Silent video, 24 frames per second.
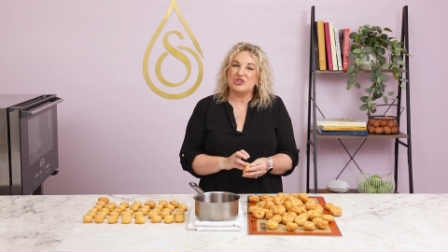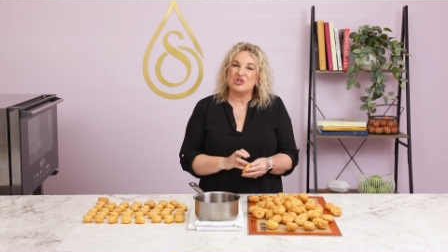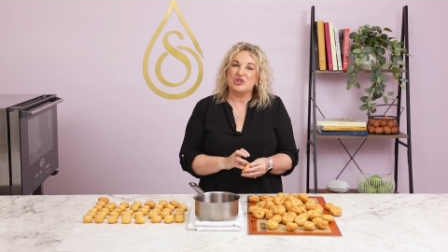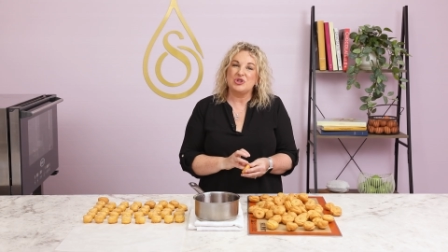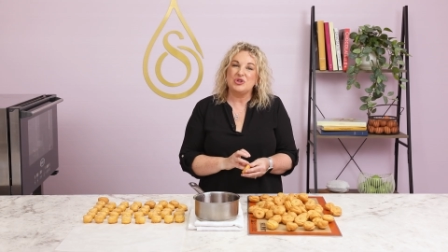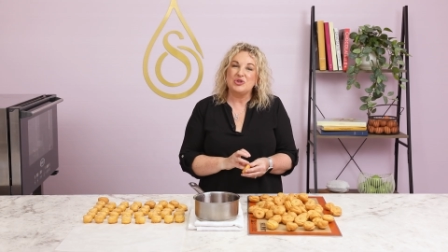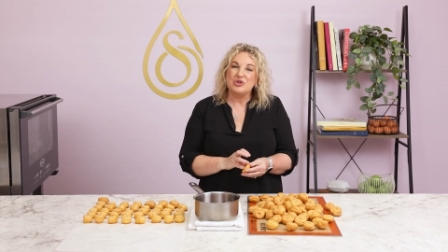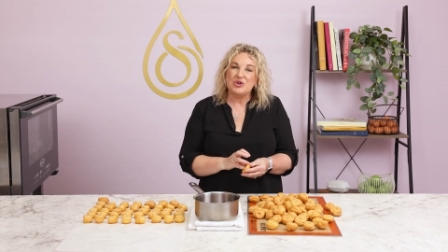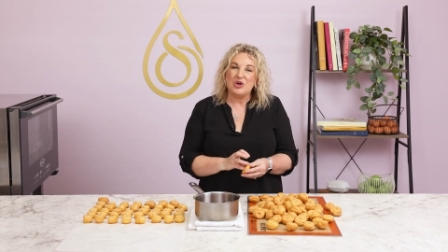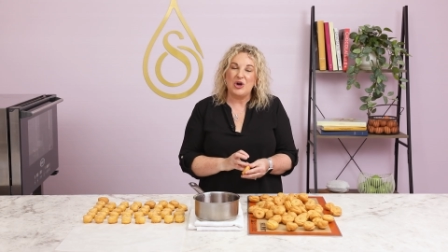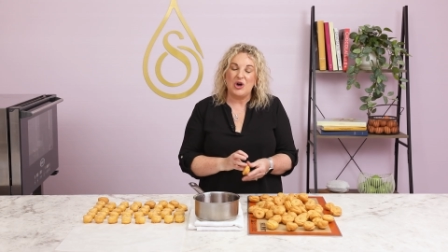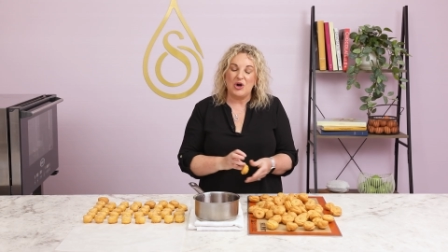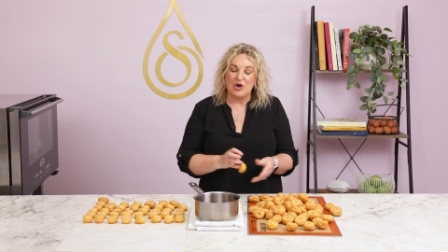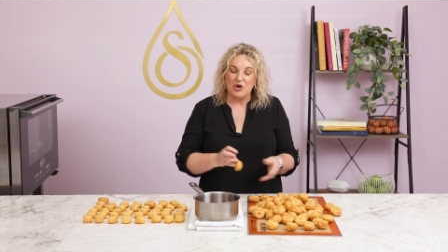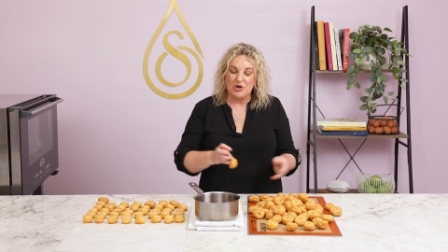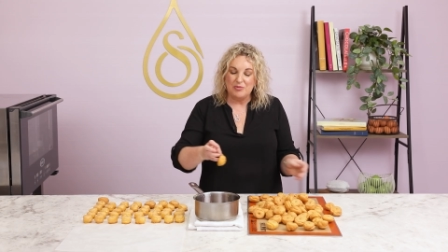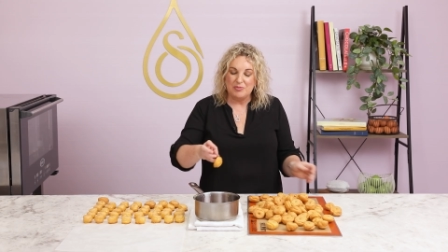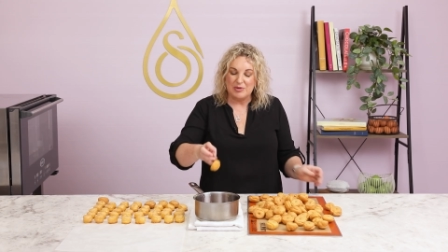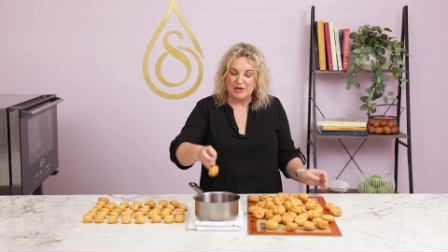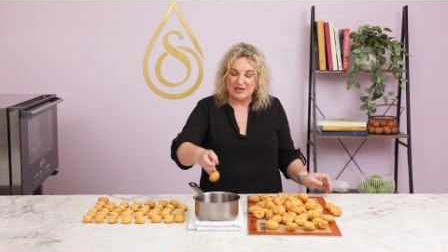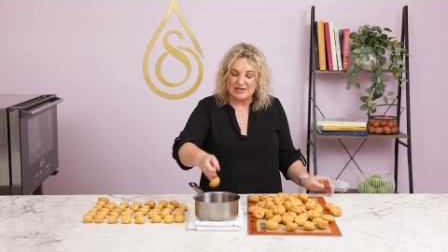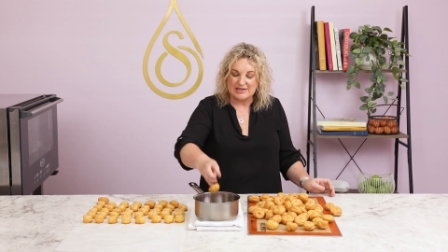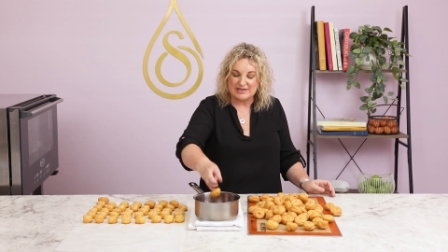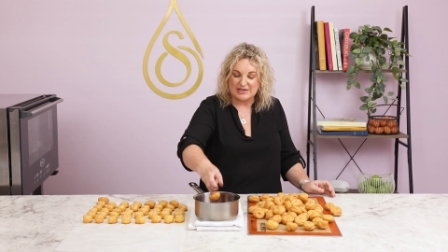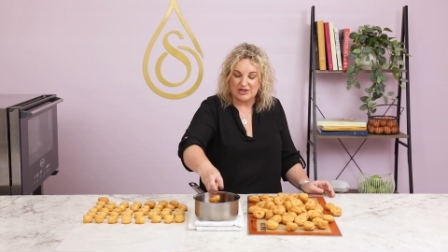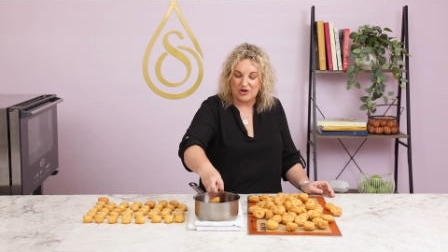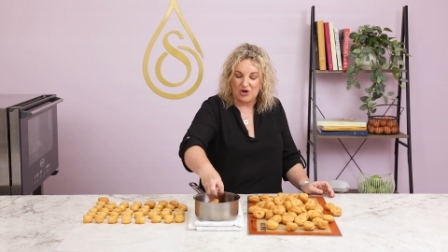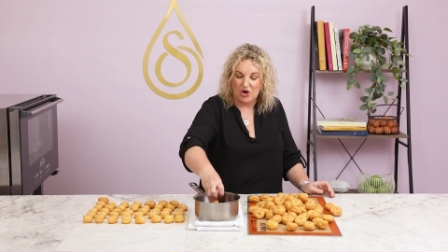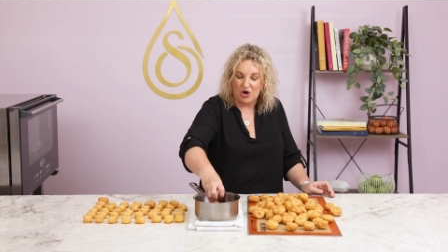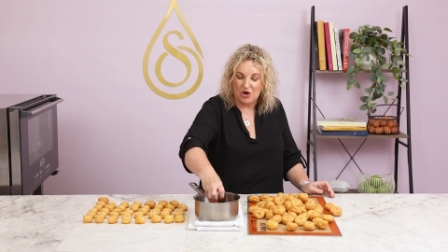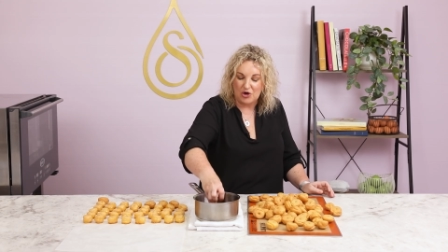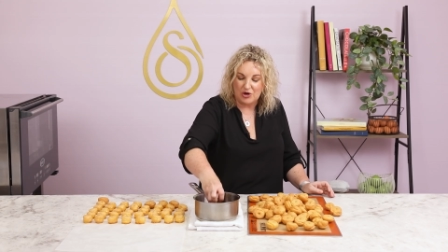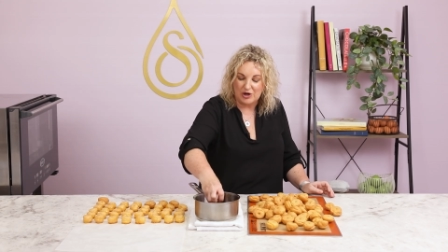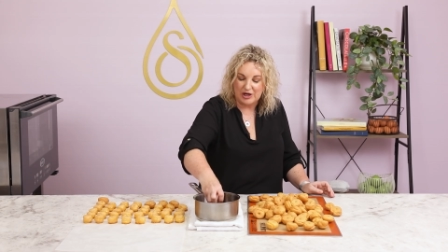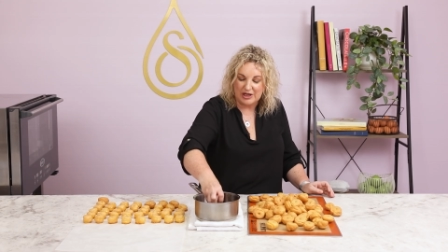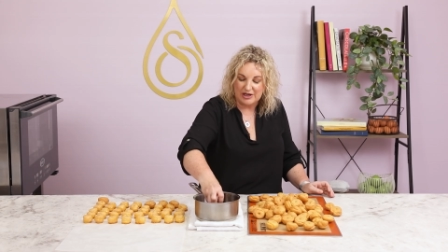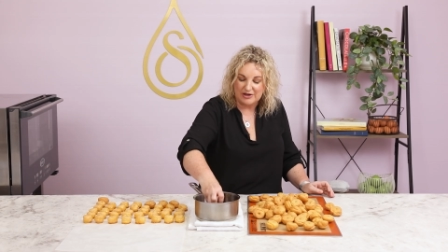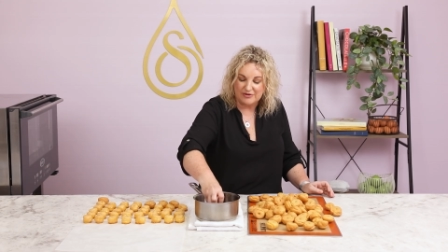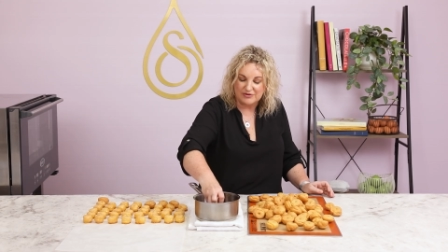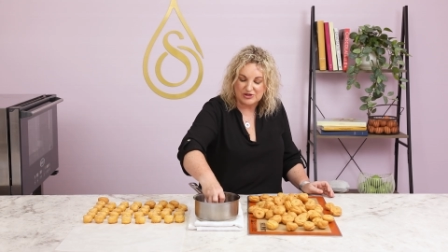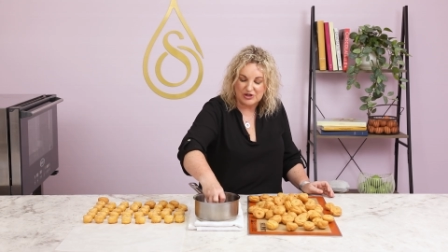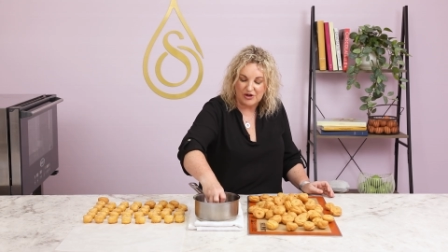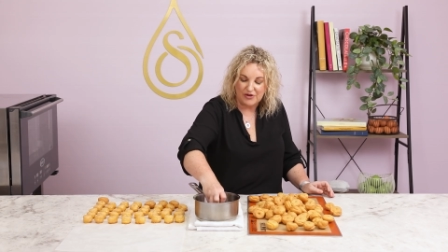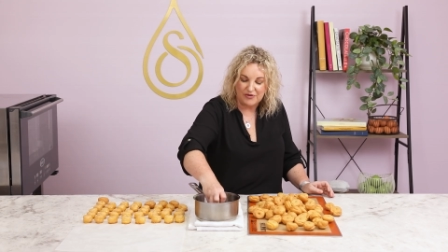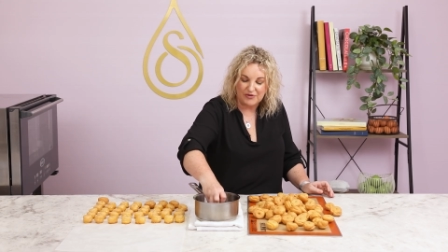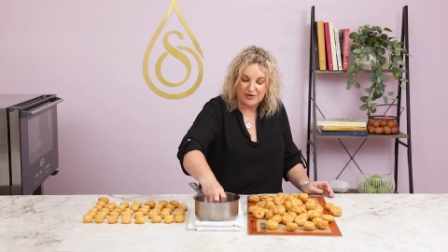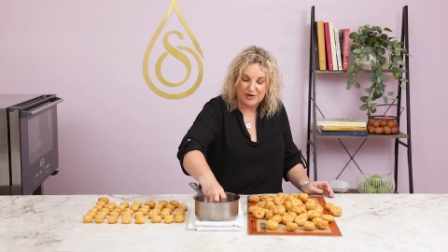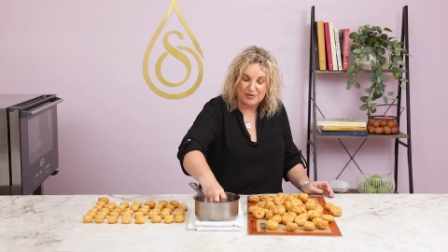too cold because the coating of
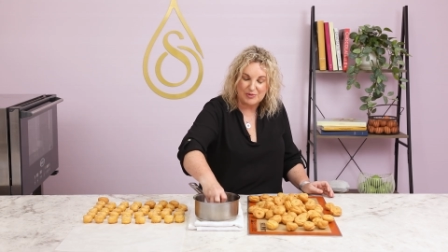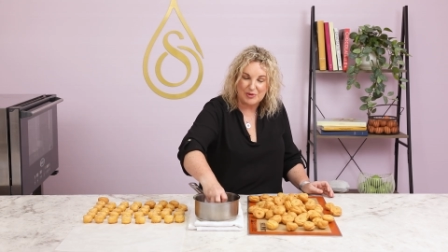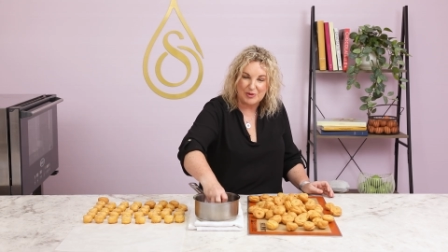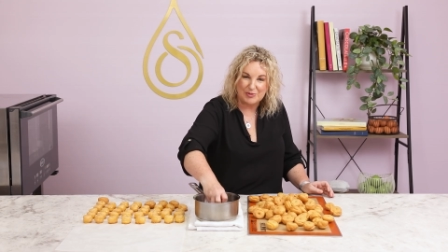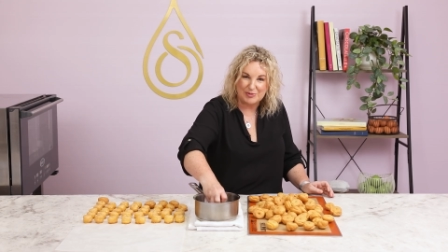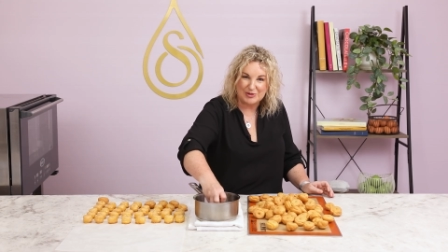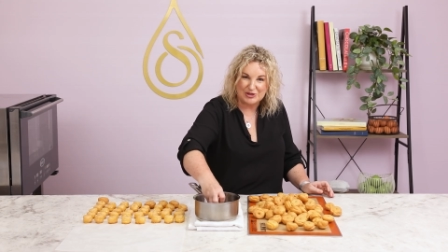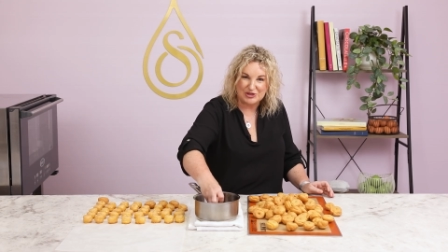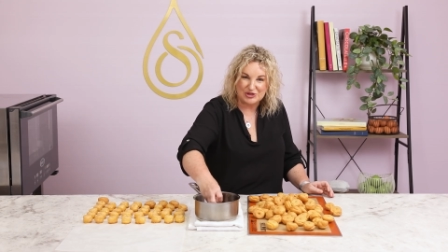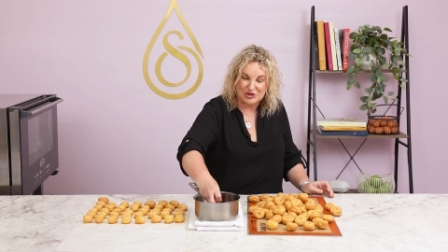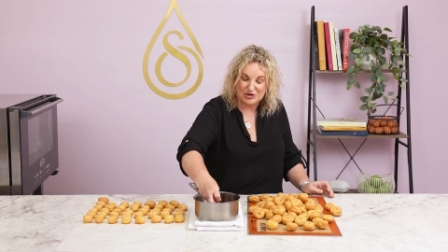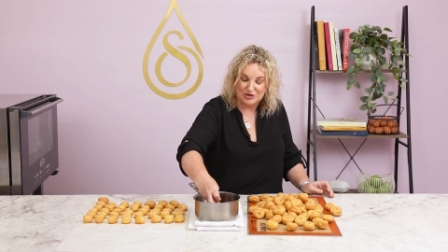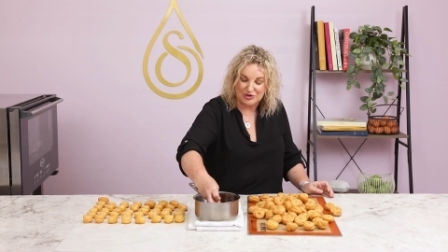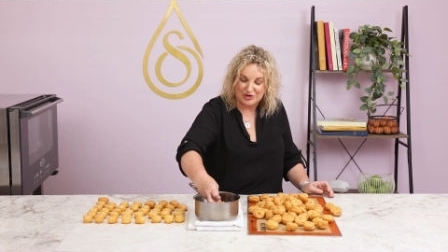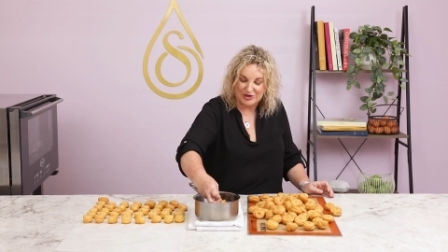toffee will be too